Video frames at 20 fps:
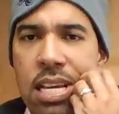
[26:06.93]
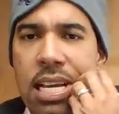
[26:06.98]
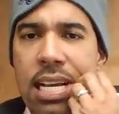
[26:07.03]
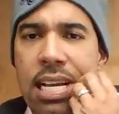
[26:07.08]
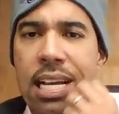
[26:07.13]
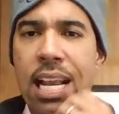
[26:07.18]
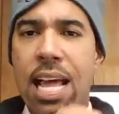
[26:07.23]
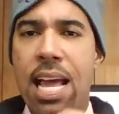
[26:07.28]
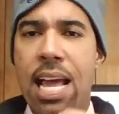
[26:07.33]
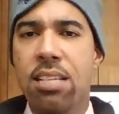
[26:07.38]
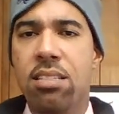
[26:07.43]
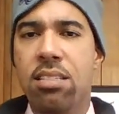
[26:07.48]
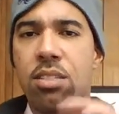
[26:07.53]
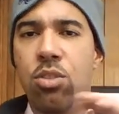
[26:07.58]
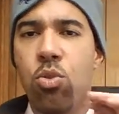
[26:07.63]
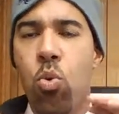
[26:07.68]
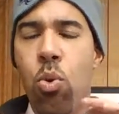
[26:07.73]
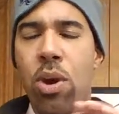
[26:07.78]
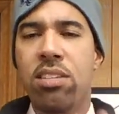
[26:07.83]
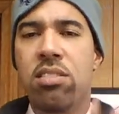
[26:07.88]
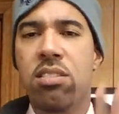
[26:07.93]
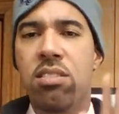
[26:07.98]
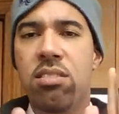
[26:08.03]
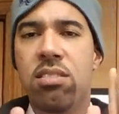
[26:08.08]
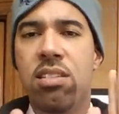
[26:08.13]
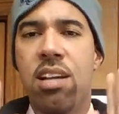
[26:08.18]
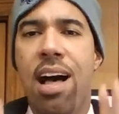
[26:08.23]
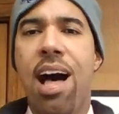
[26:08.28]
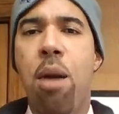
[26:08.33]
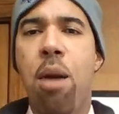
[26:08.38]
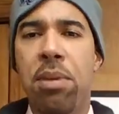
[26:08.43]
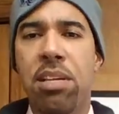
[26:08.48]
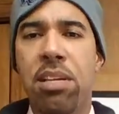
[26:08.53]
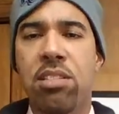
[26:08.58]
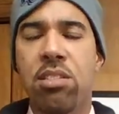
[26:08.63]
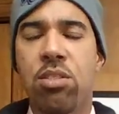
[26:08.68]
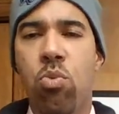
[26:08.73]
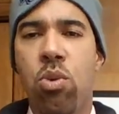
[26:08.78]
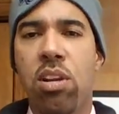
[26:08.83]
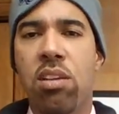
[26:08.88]
Class, questions,
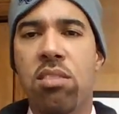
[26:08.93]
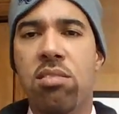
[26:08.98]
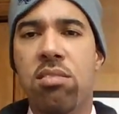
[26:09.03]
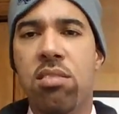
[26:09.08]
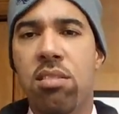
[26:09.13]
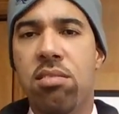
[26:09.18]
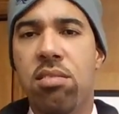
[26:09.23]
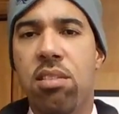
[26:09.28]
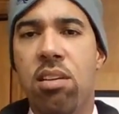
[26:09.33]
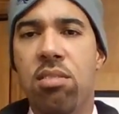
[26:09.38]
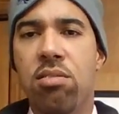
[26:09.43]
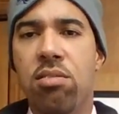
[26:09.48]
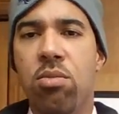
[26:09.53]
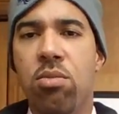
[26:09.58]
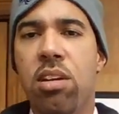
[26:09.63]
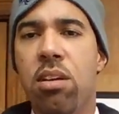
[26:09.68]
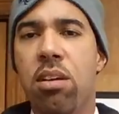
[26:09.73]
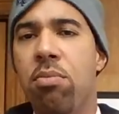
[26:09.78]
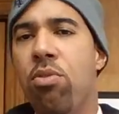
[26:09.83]
comments you want us to discuss on here,